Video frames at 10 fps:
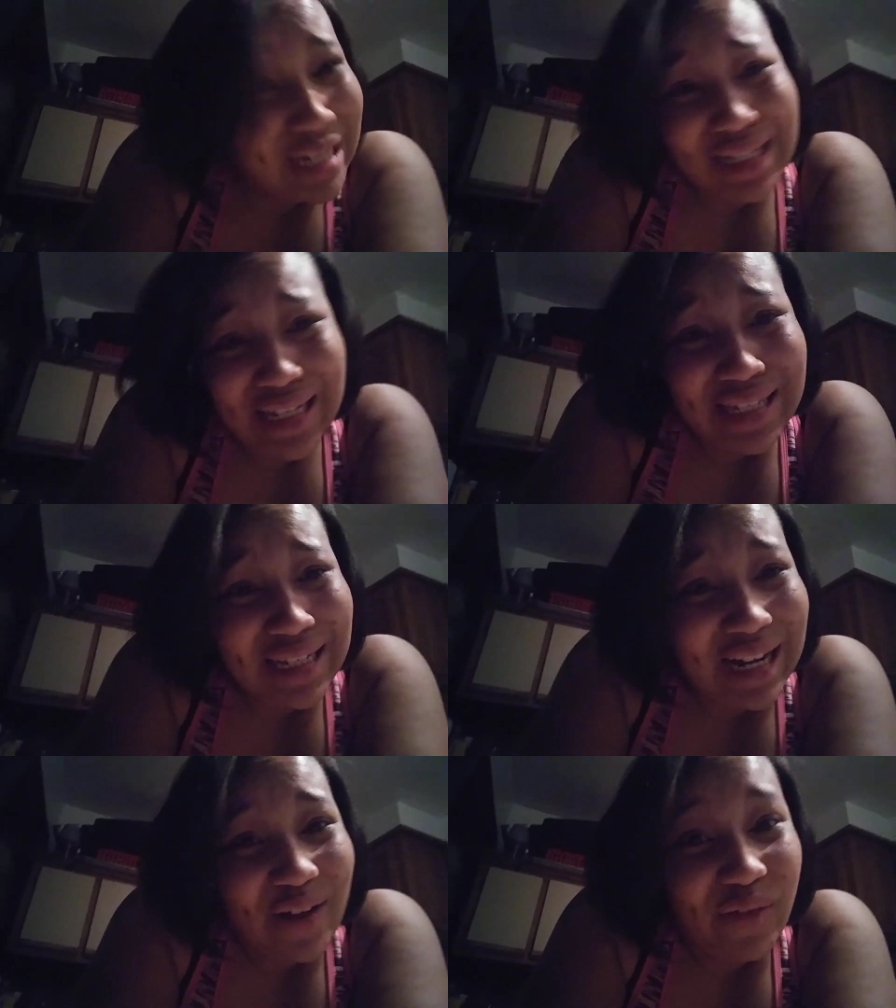just
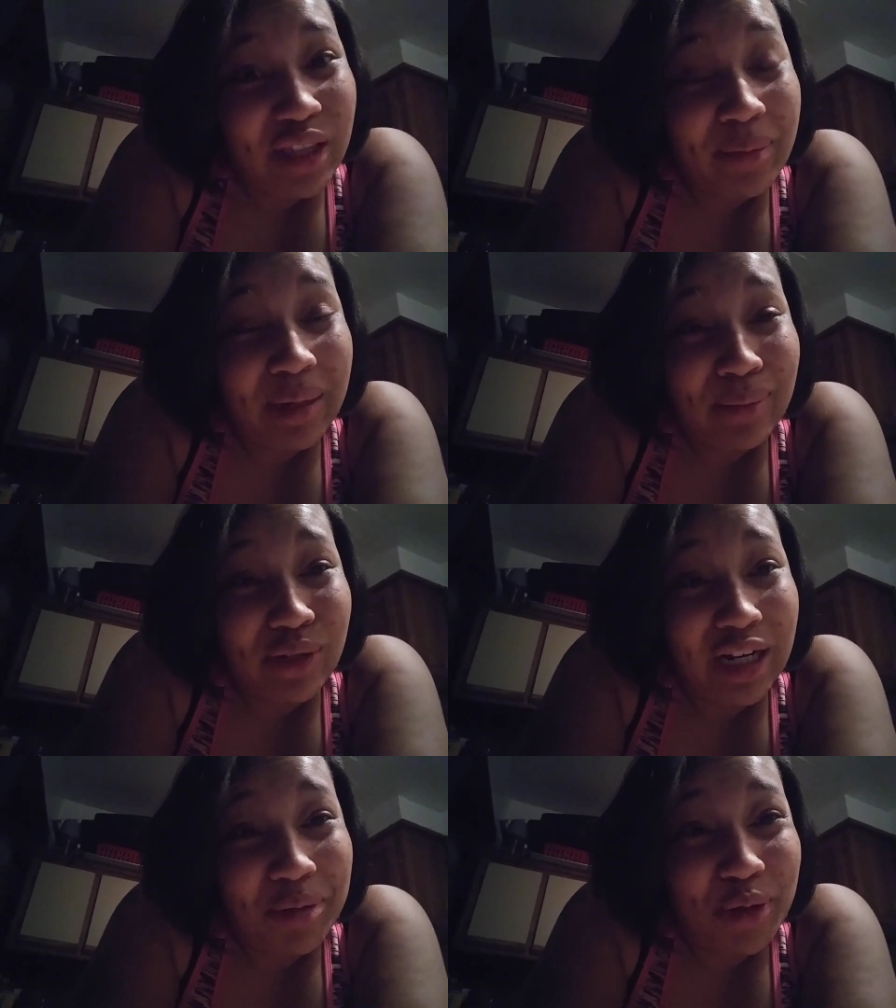look out for them. And I'm
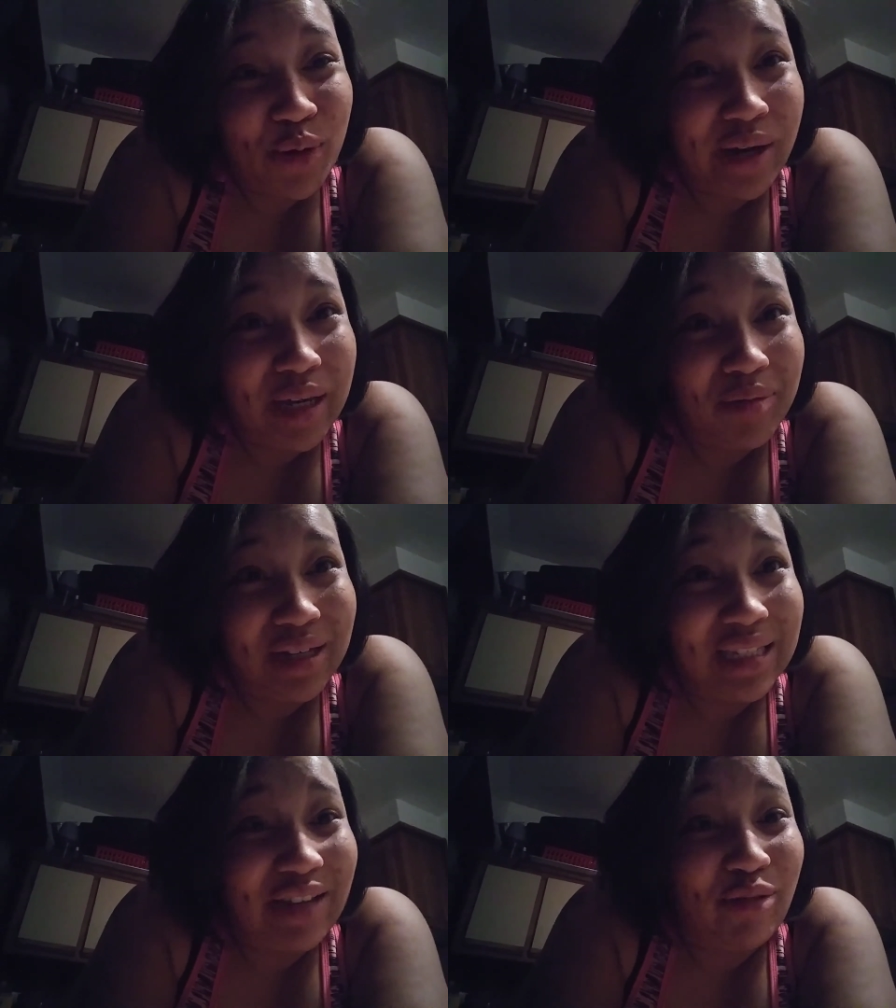trying to be quiet
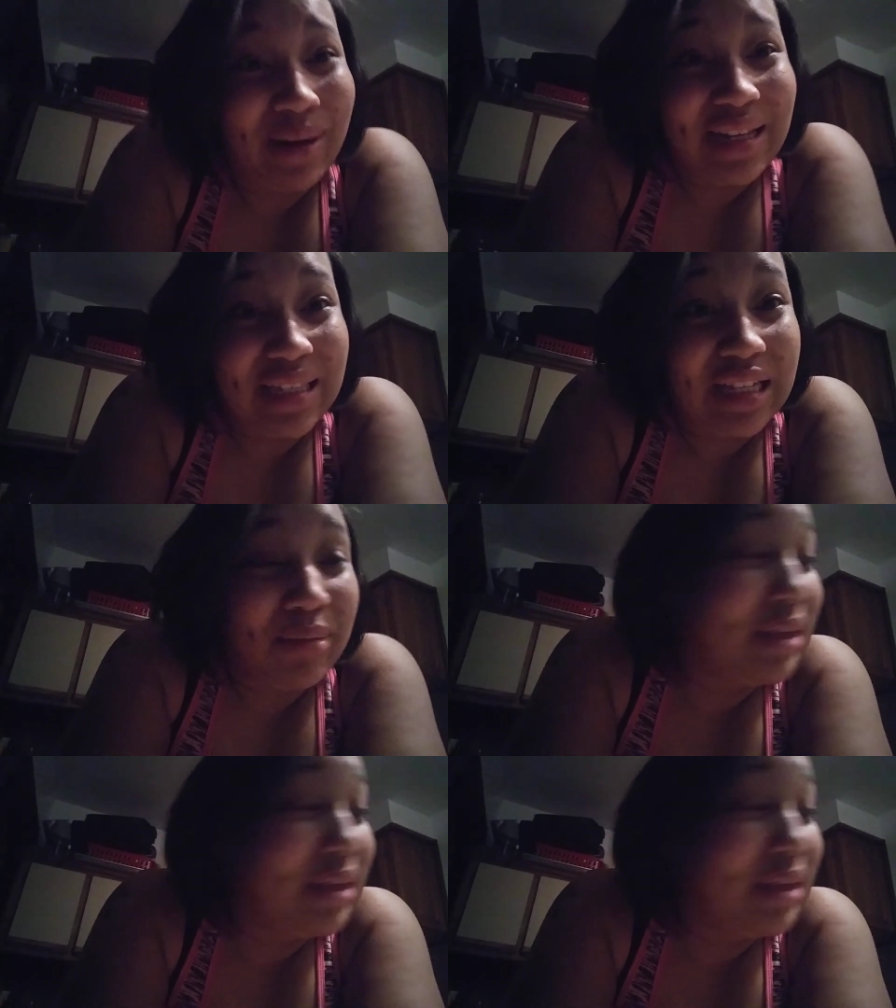because everybody's sleep